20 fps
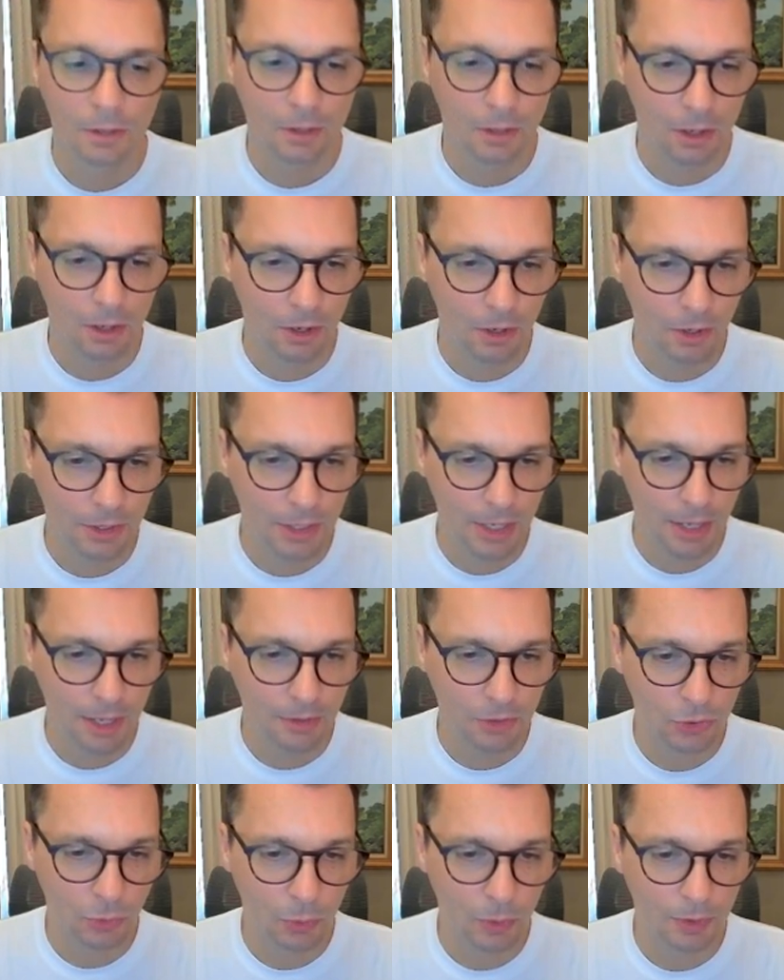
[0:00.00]
Oh yeah,
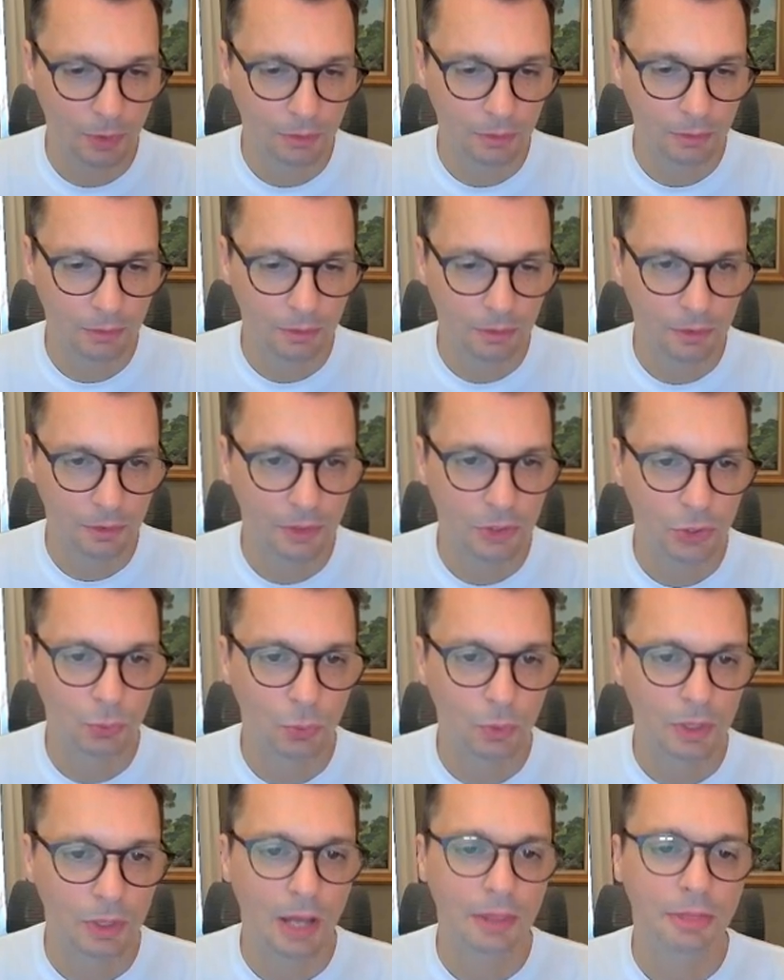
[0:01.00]
this one. This
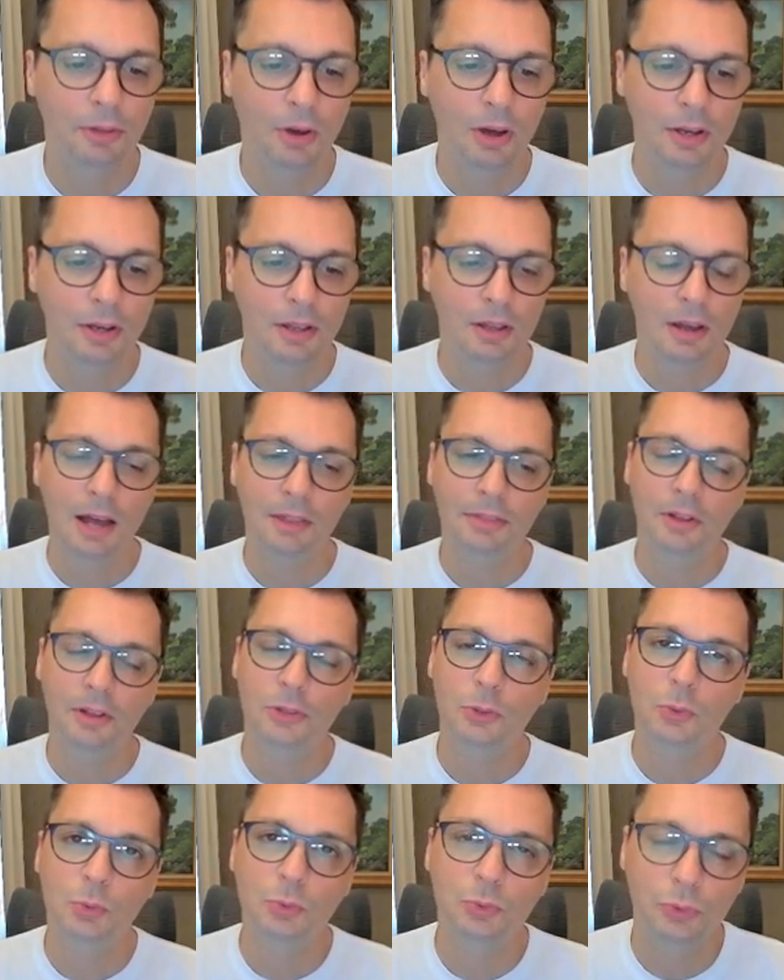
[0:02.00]
one, I thought
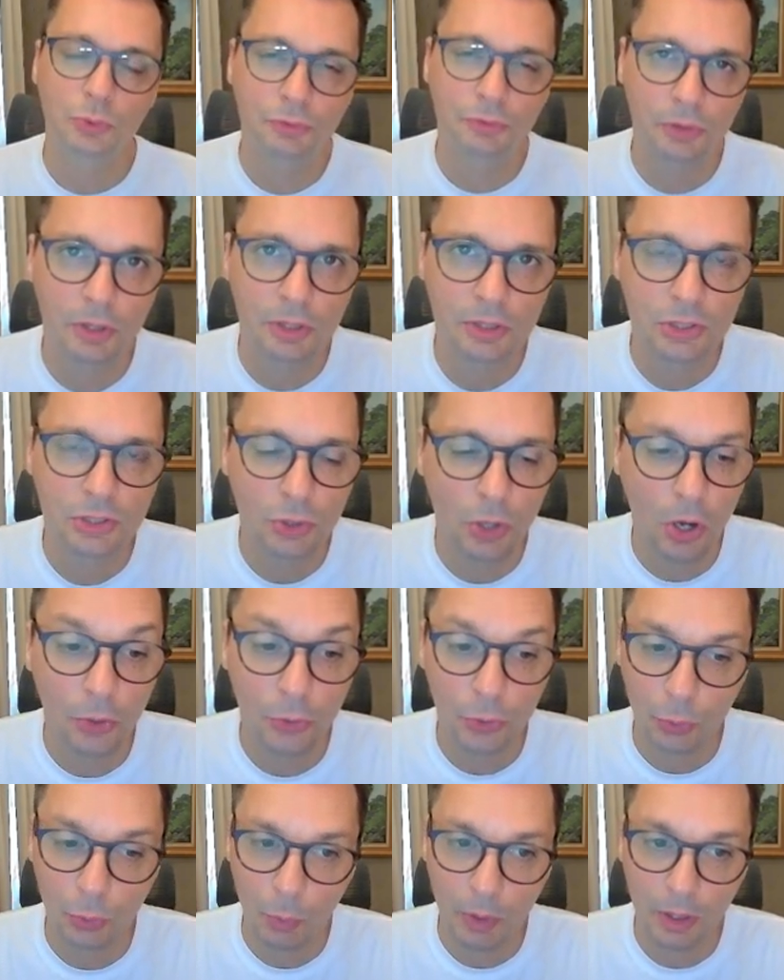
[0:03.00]
this was referring to
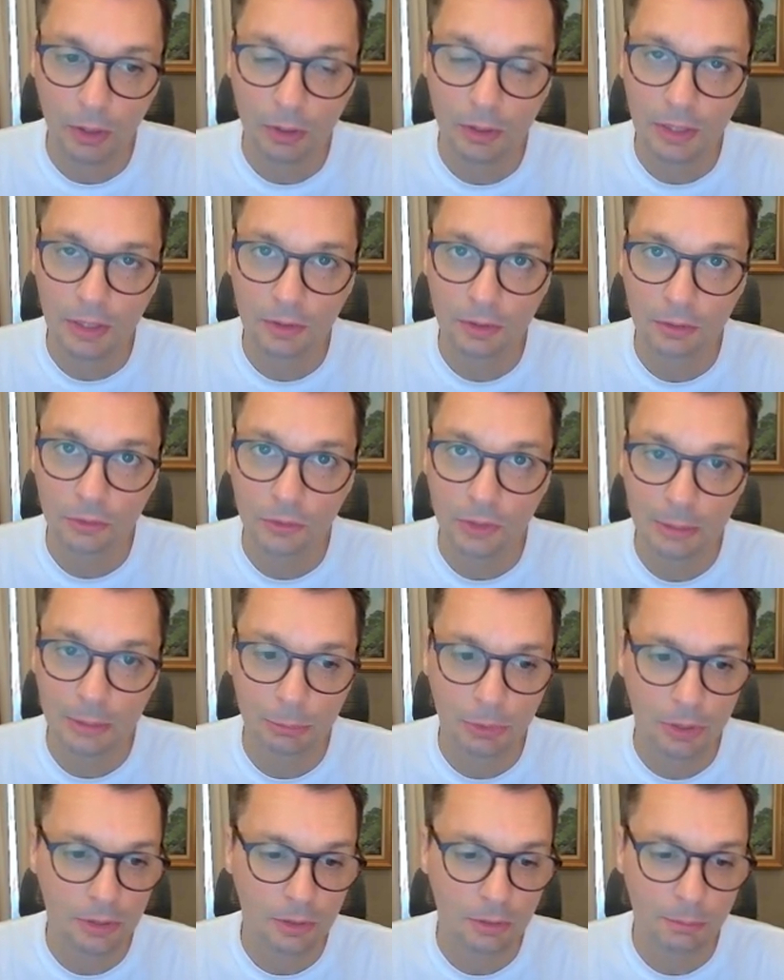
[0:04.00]
underwear in Great
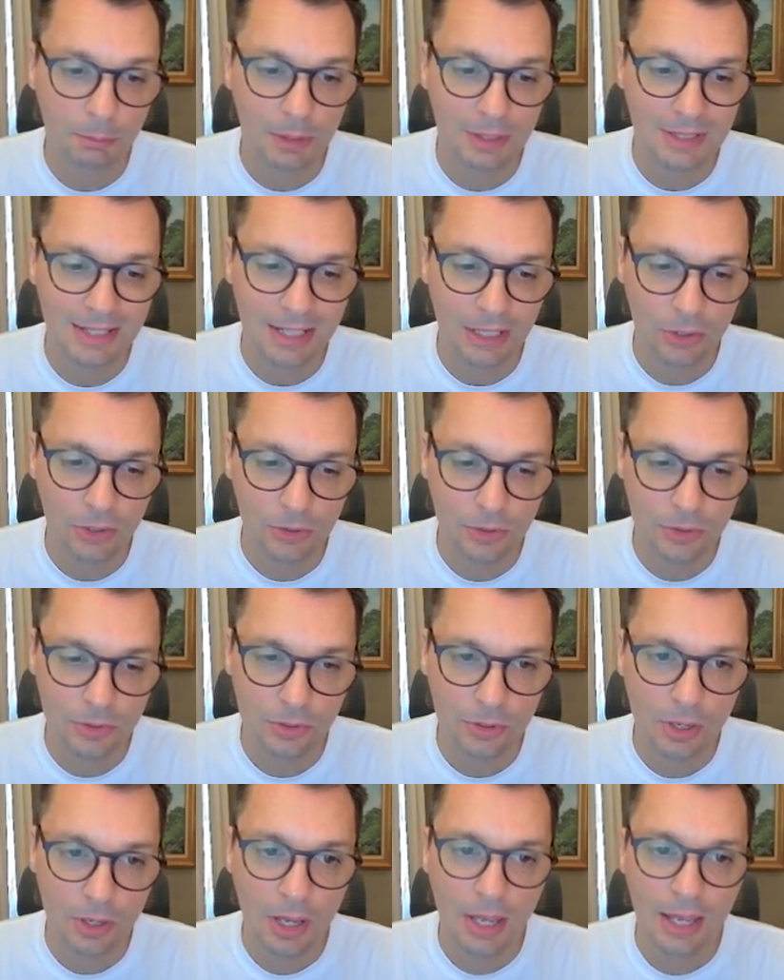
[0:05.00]
Britain, but
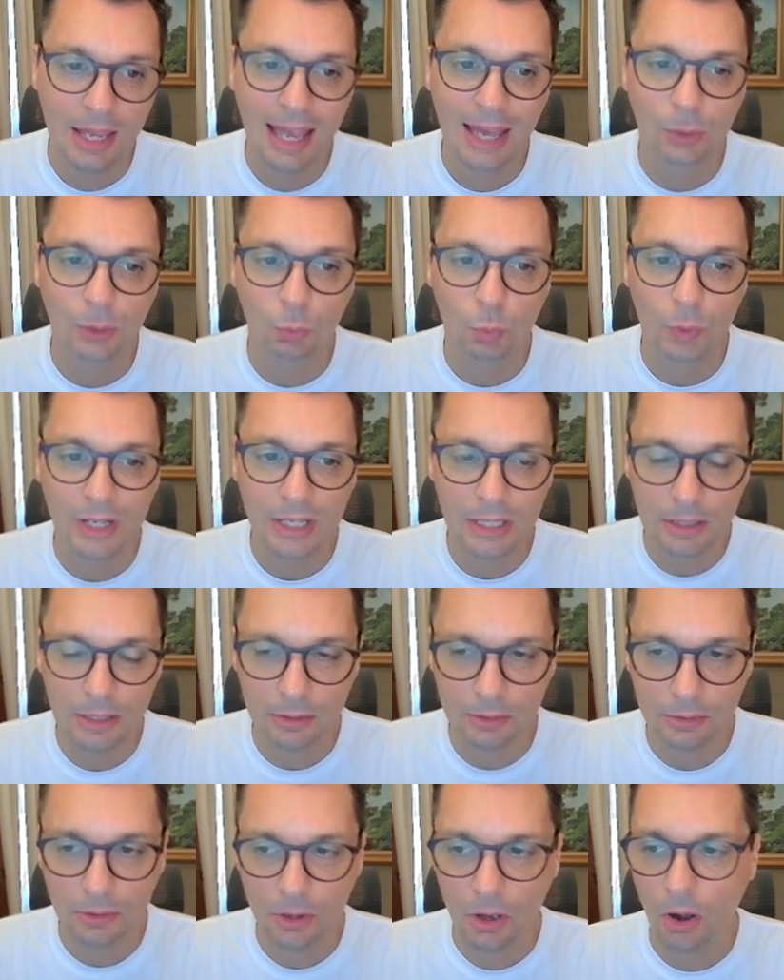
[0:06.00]
knickers and
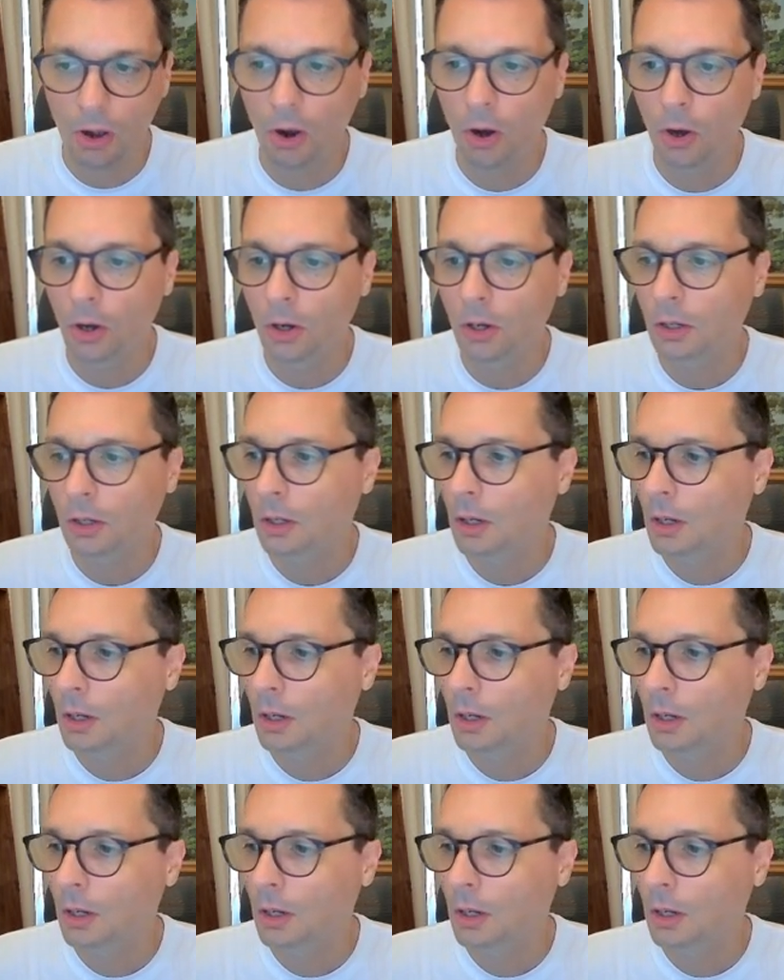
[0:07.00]
winnies are